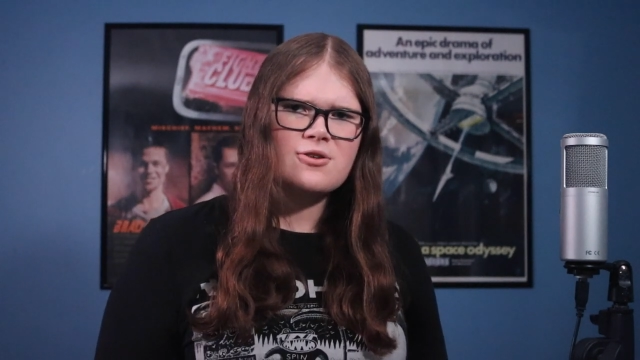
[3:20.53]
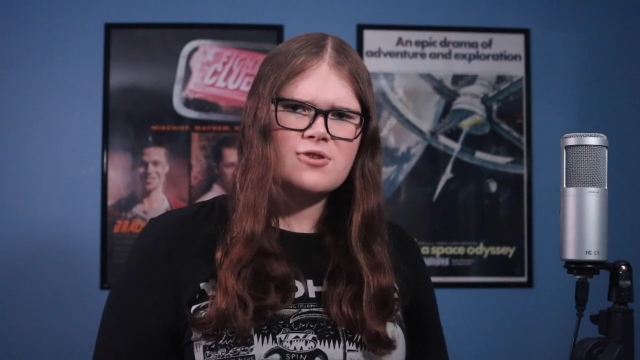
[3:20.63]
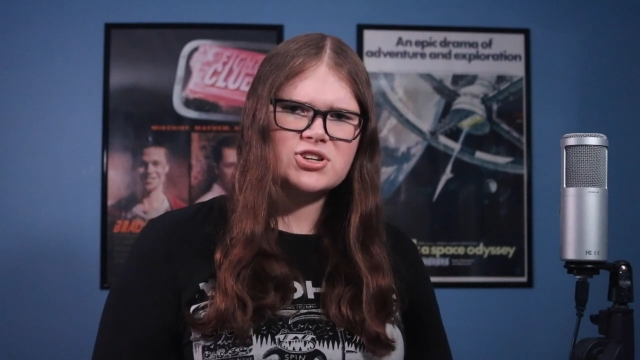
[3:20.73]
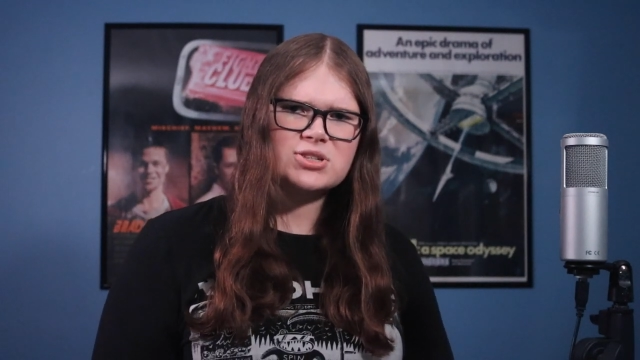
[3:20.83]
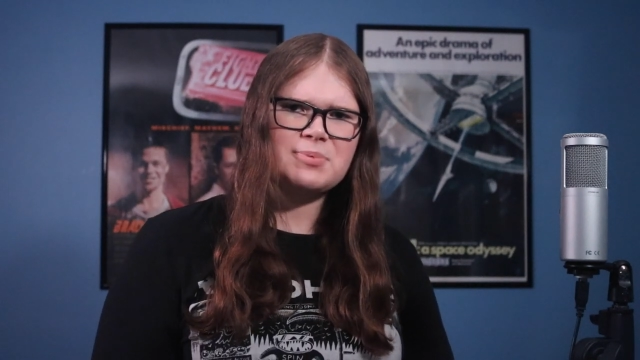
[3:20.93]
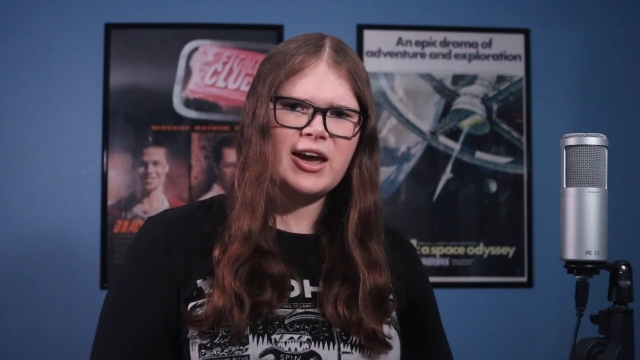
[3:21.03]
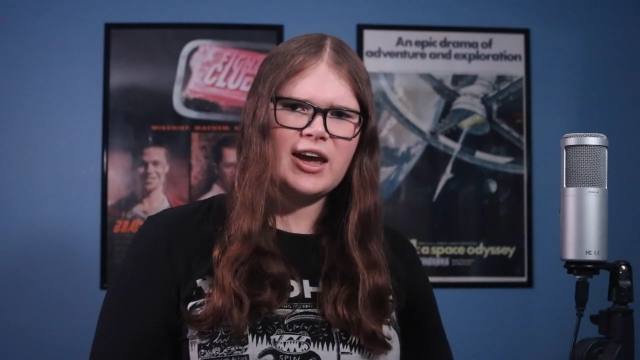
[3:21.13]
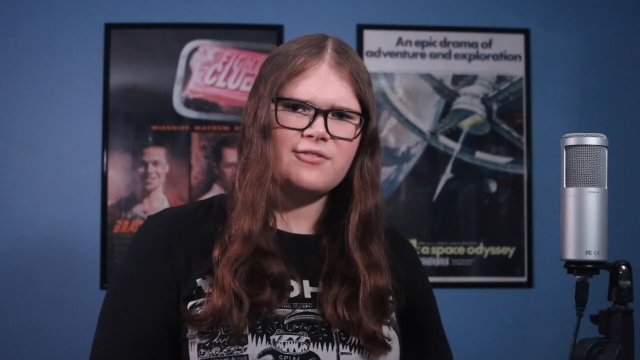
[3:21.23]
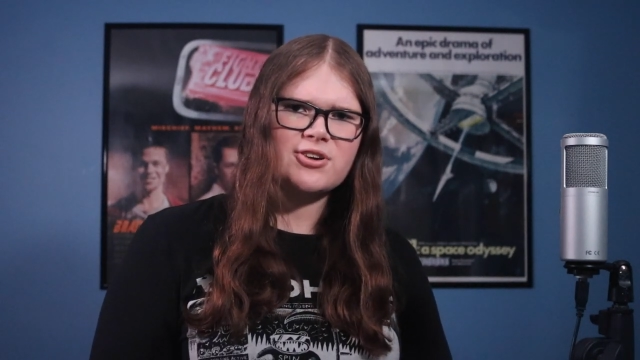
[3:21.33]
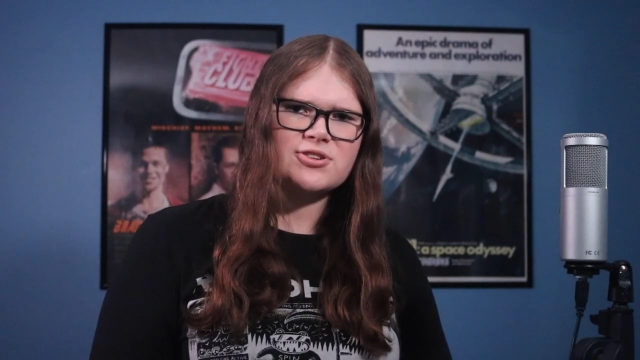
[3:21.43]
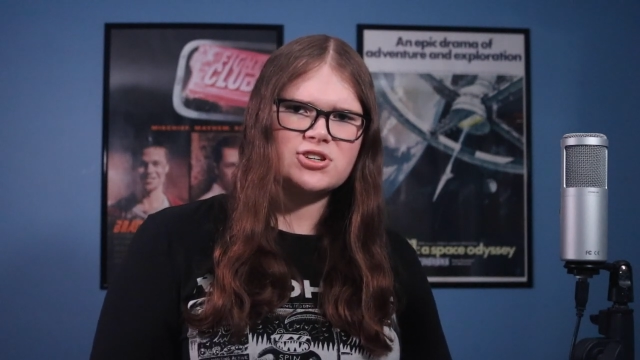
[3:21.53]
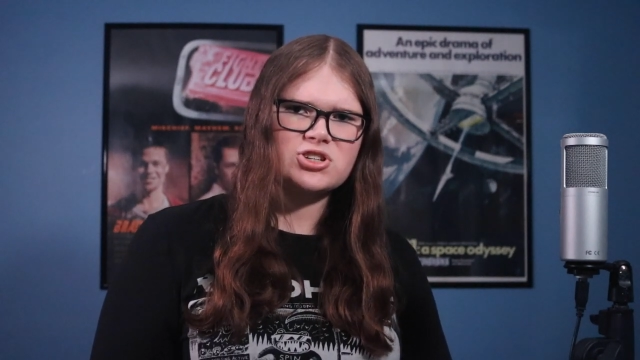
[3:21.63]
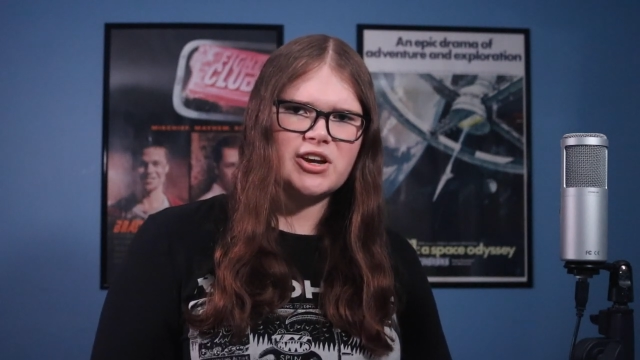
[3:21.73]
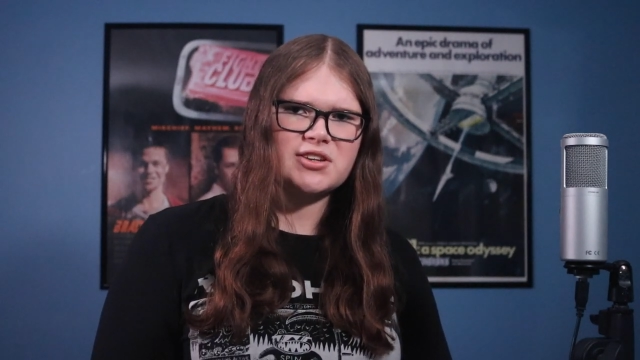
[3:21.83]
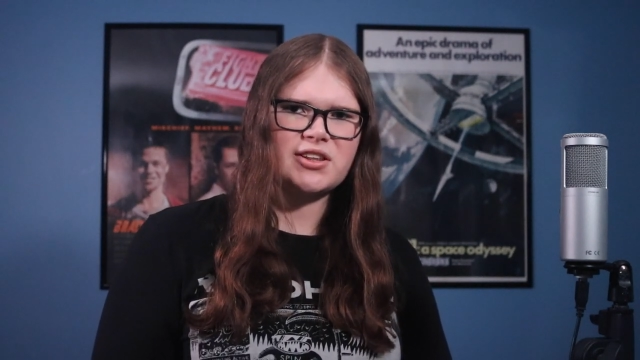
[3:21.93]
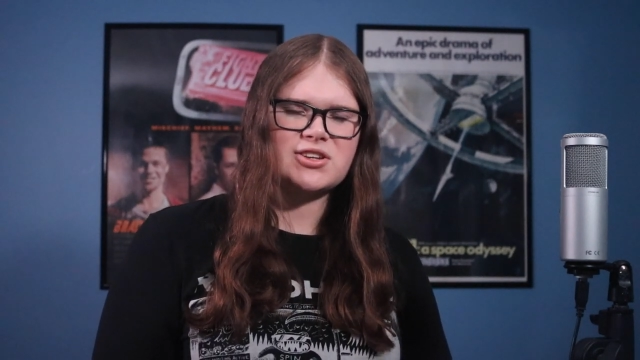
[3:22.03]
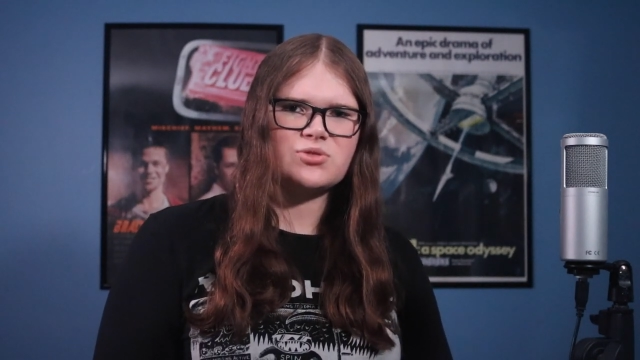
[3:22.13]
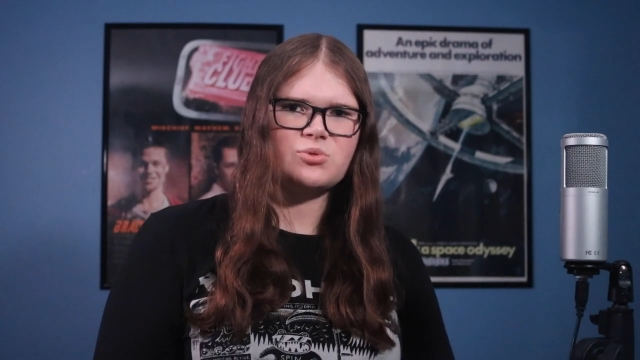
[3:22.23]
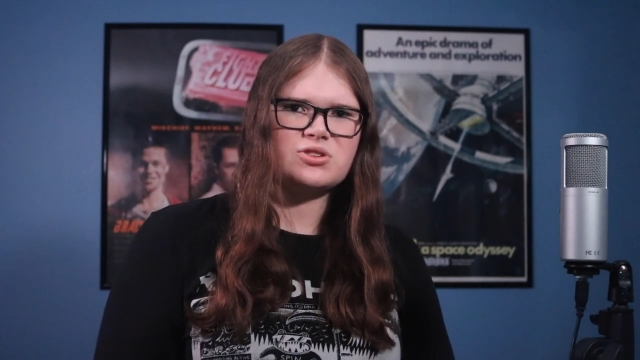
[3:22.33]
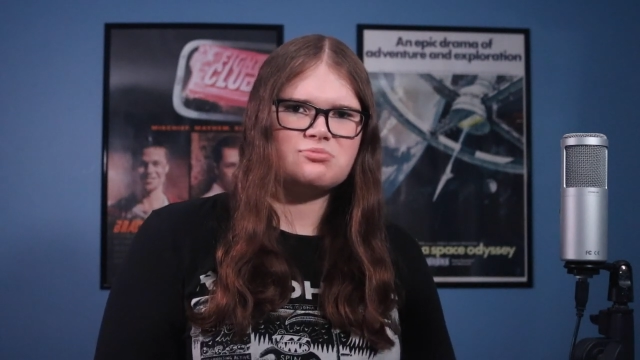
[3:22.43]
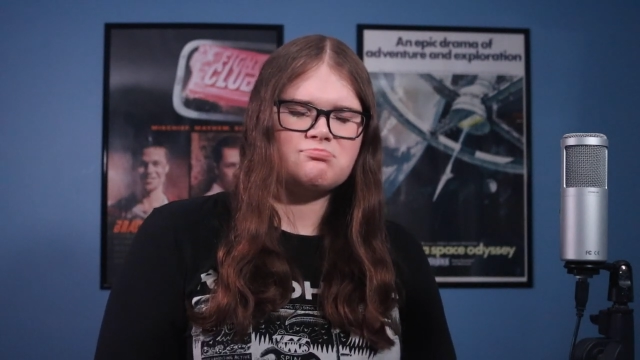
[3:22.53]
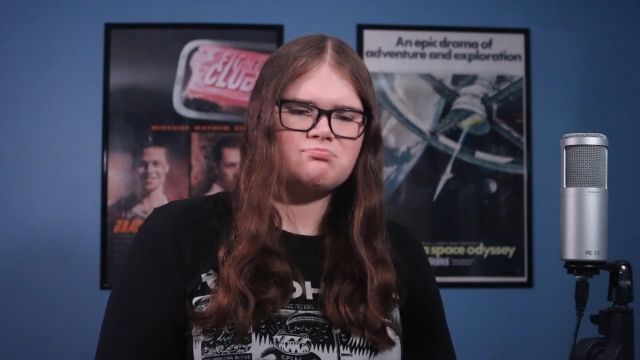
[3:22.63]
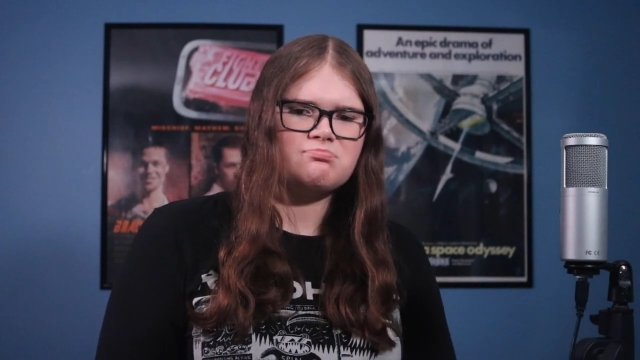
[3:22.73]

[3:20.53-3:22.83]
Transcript: Russell's behavior suggests that this was